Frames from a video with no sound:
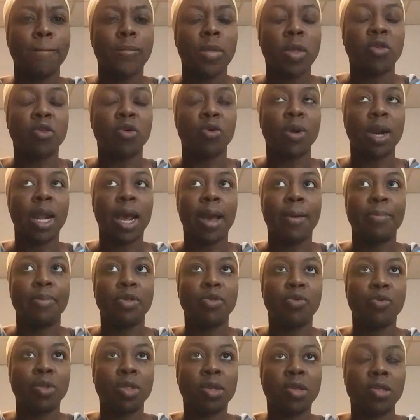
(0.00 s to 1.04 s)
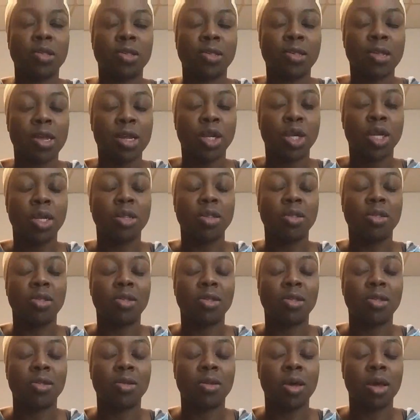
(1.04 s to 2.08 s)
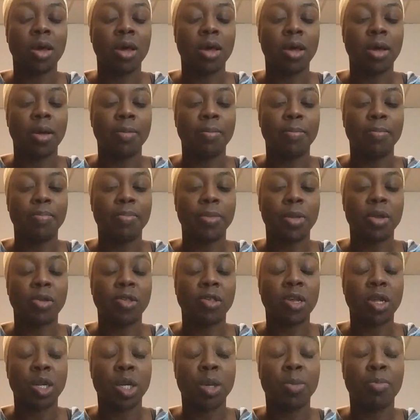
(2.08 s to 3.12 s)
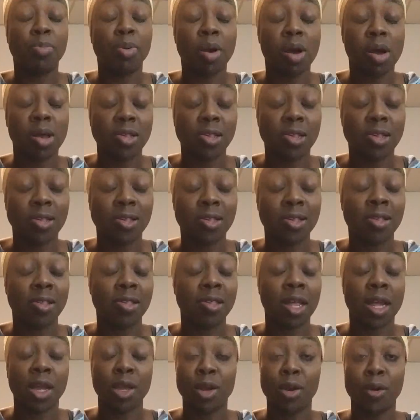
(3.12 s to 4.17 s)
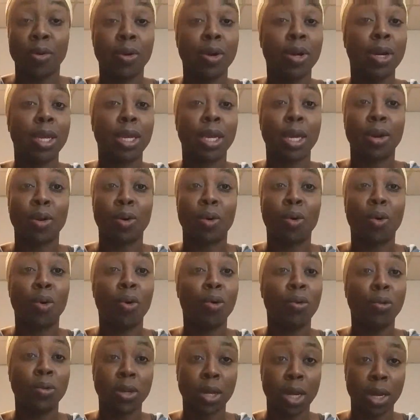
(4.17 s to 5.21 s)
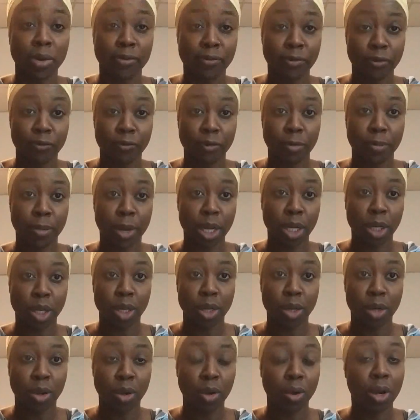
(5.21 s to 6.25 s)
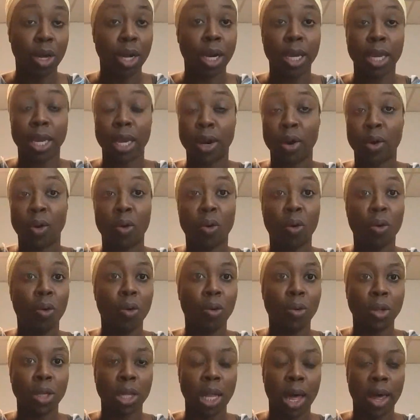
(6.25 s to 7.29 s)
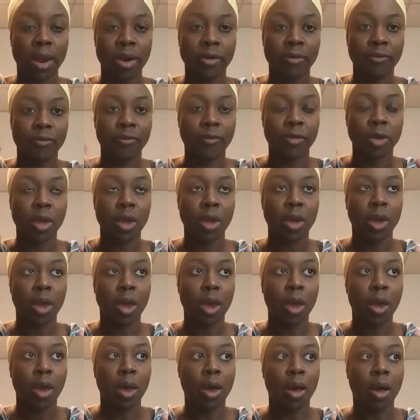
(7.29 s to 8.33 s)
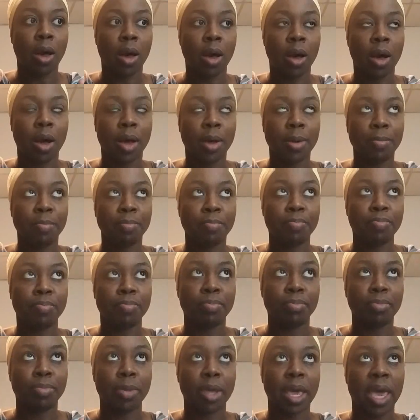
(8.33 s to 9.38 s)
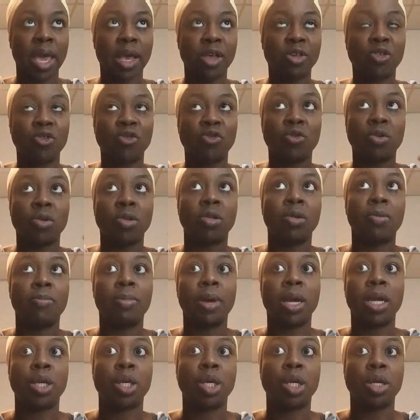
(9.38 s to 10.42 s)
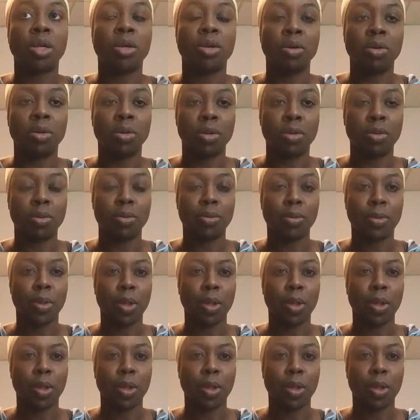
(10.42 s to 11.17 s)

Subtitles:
so what happens with this ascension process is that you're going to get a whole lot of information. You're going to get a whole lot of um, extra dimensional